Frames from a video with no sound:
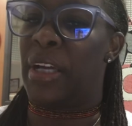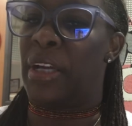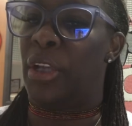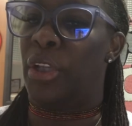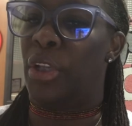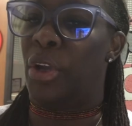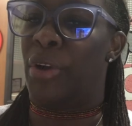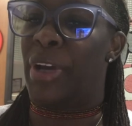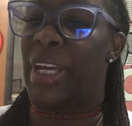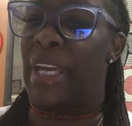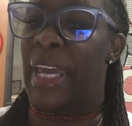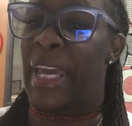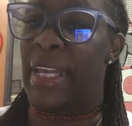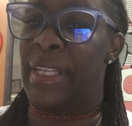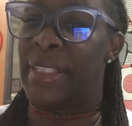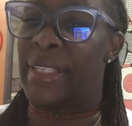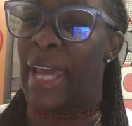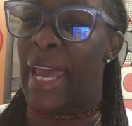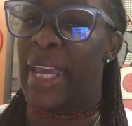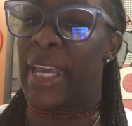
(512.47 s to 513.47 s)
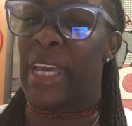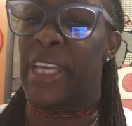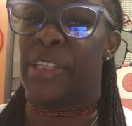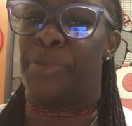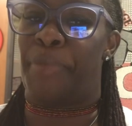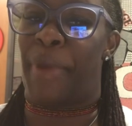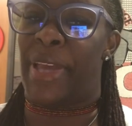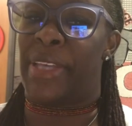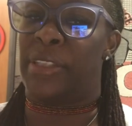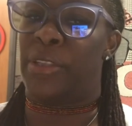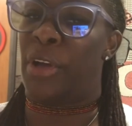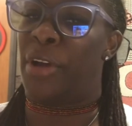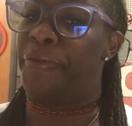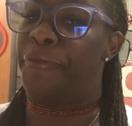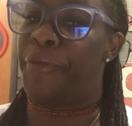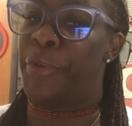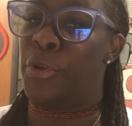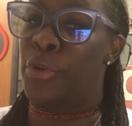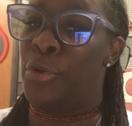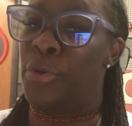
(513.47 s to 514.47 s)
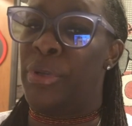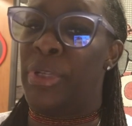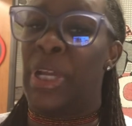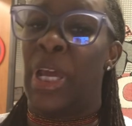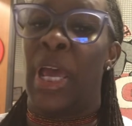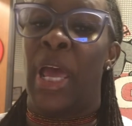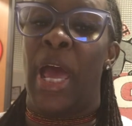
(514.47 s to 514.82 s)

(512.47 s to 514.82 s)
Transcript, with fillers: caloric intake is based on food.